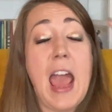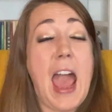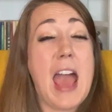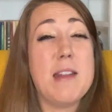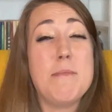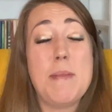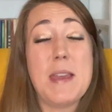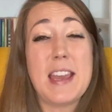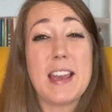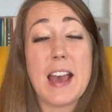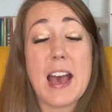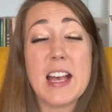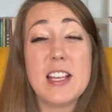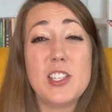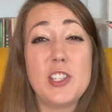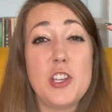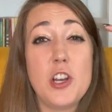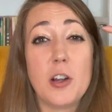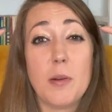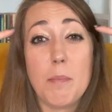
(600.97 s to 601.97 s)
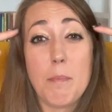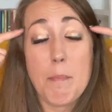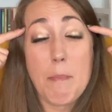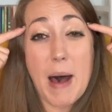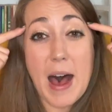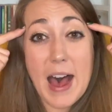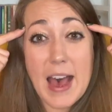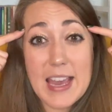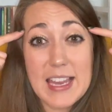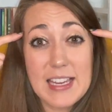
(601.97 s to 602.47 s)
And because your
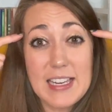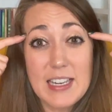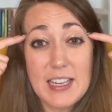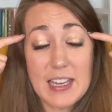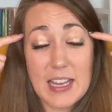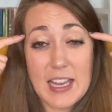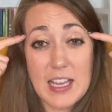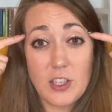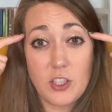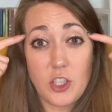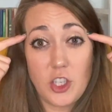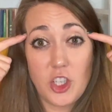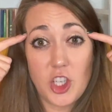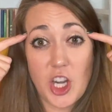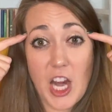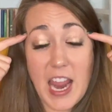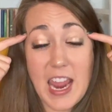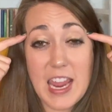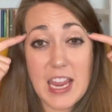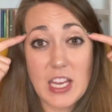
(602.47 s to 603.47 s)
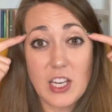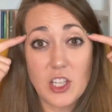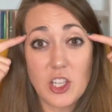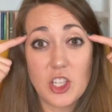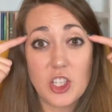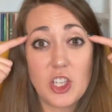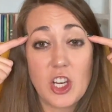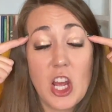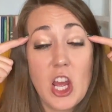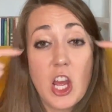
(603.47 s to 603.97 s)
mind is
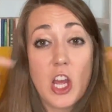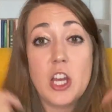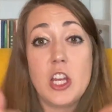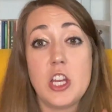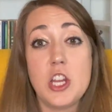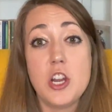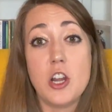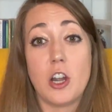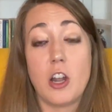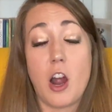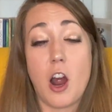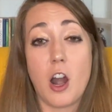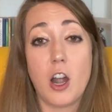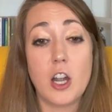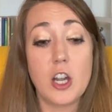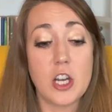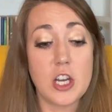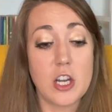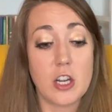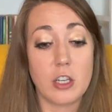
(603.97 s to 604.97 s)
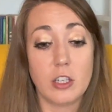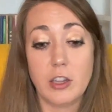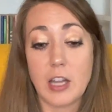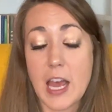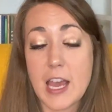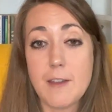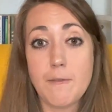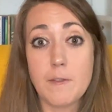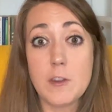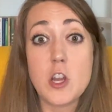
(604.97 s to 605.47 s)
changed, your heart, your
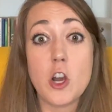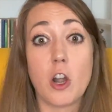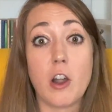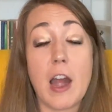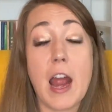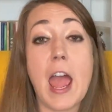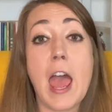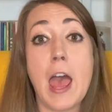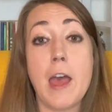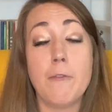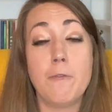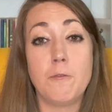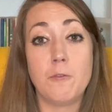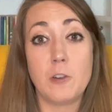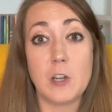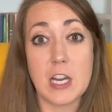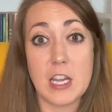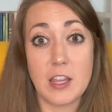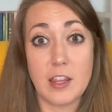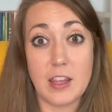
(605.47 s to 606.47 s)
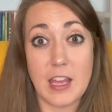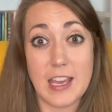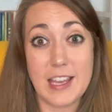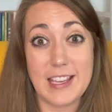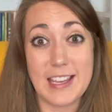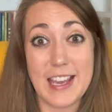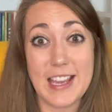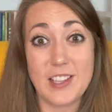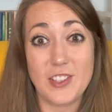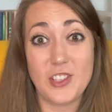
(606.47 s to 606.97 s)
life, your
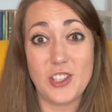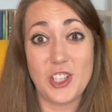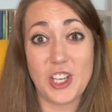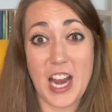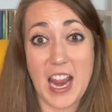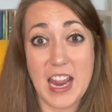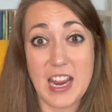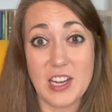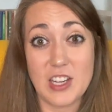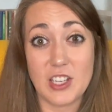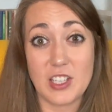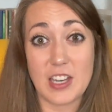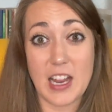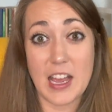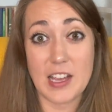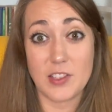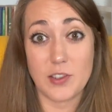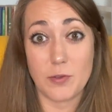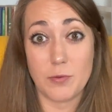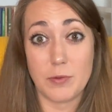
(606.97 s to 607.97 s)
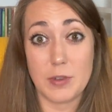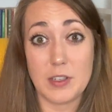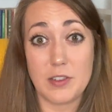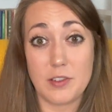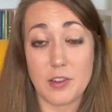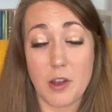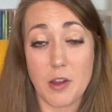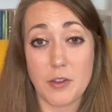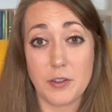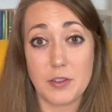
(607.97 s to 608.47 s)
everything is changed as a
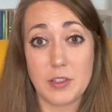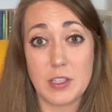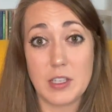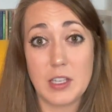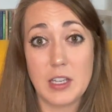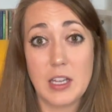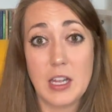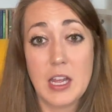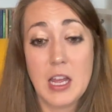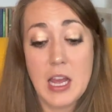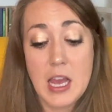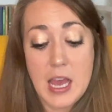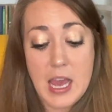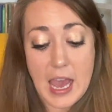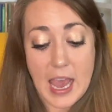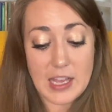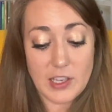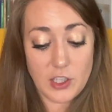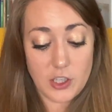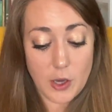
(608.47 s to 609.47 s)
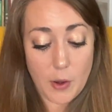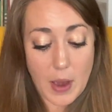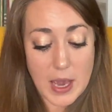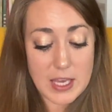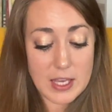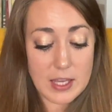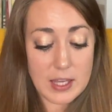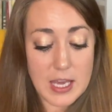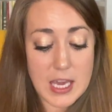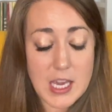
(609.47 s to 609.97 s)
result. And so I
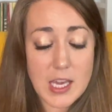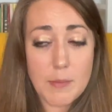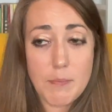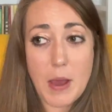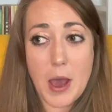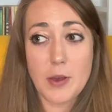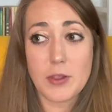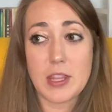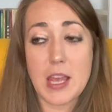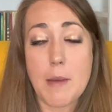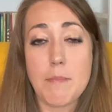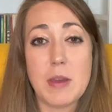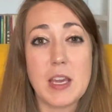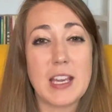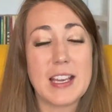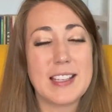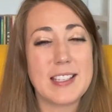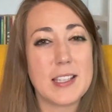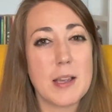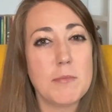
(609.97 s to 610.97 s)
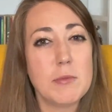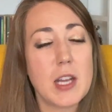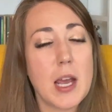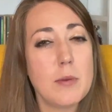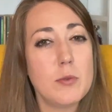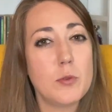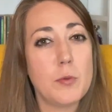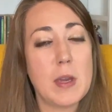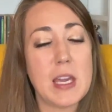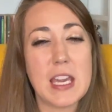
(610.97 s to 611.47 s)
think about that because
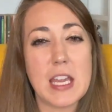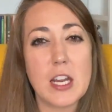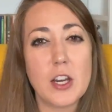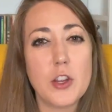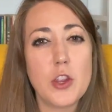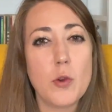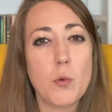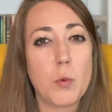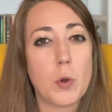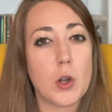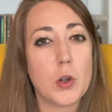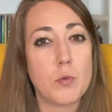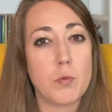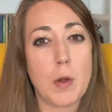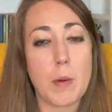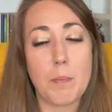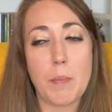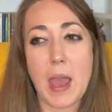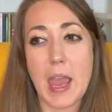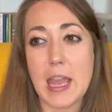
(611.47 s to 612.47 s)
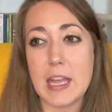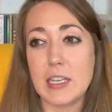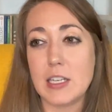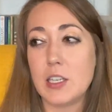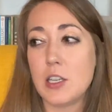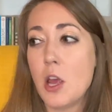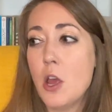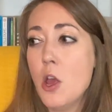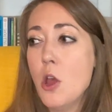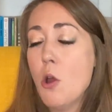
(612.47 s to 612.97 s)
sometimes we hear the word
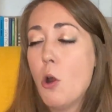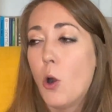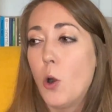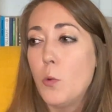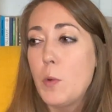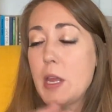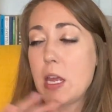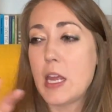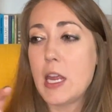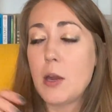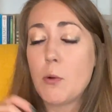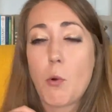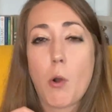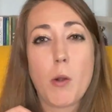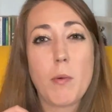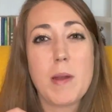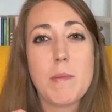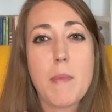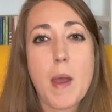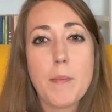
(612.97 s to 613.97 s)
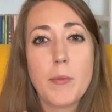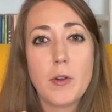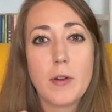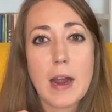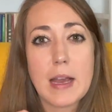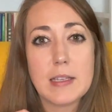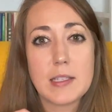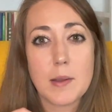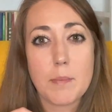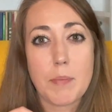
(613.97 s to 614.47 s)
repent, or we hear, or we
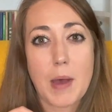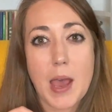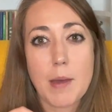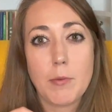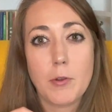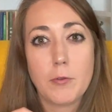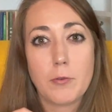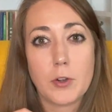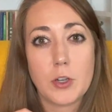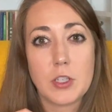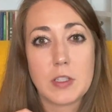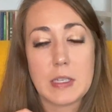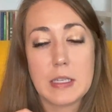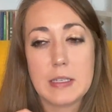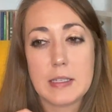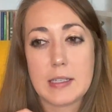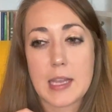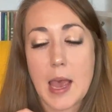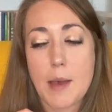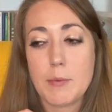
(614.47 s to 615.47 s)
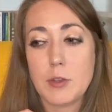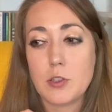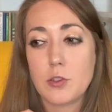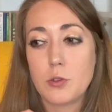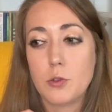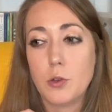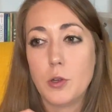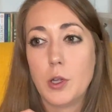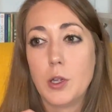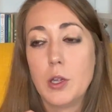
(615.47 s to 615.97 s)
memorize a Bible verse in Sabbath
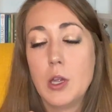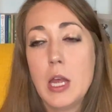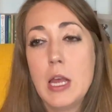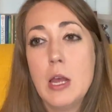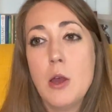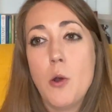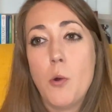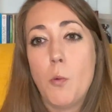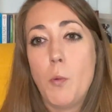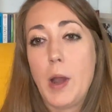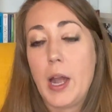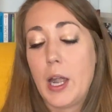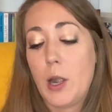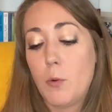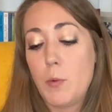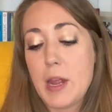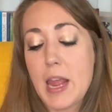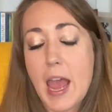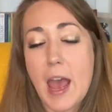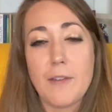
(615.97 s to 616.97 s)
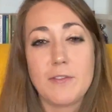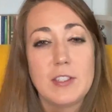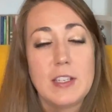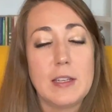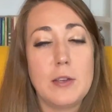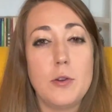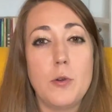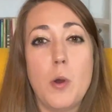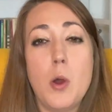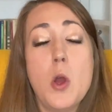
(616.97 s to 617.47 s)
school where we have
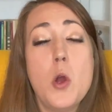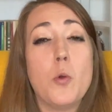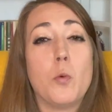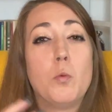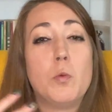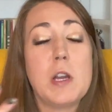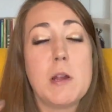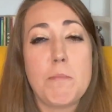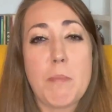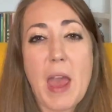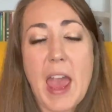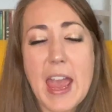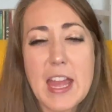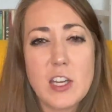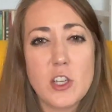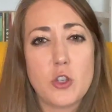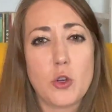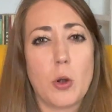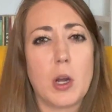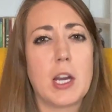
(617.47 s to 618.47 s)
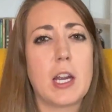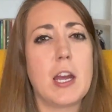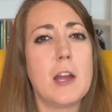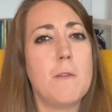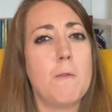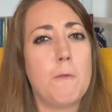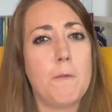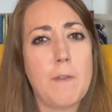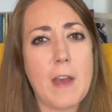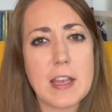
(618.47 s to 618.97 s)
to repent or
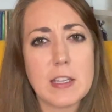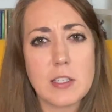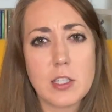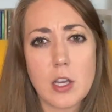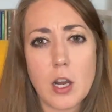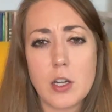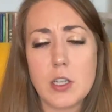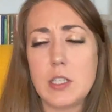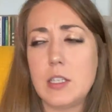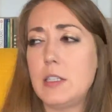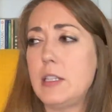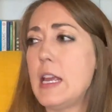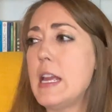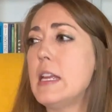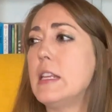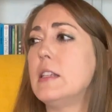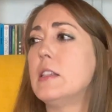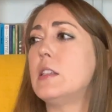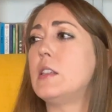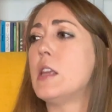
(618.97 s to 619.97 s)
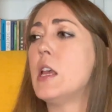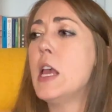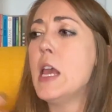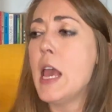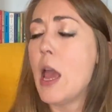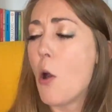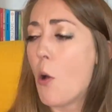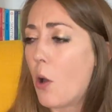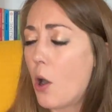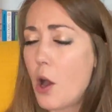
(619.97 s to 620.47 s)
confess our sins
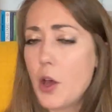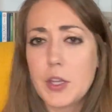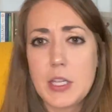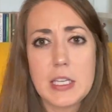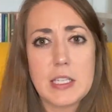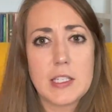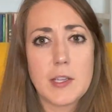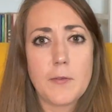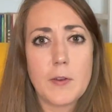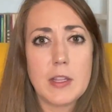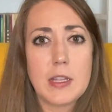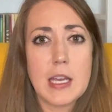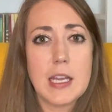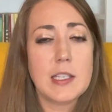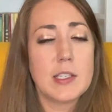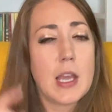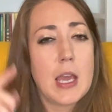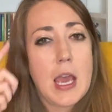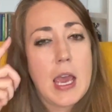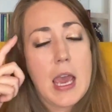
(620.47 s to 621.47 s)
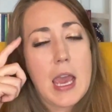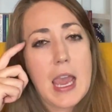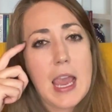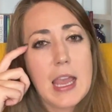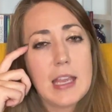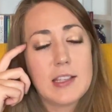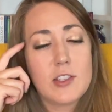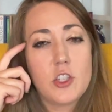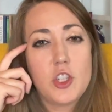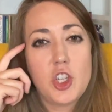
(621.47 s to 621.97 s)
or all these different things.
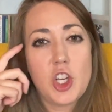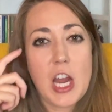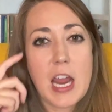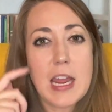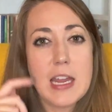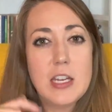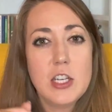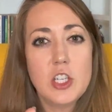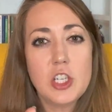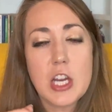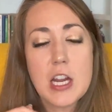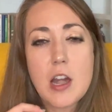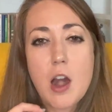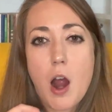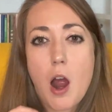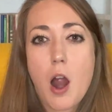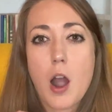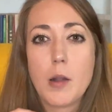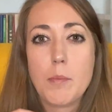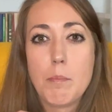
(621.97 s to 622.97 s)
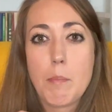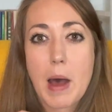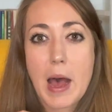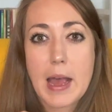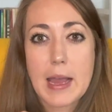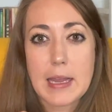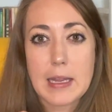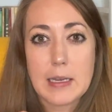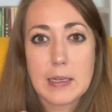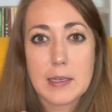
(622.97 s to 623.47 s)
It's changing our
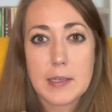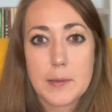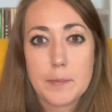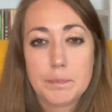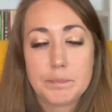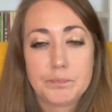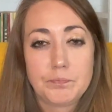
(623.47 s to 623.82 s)
mind.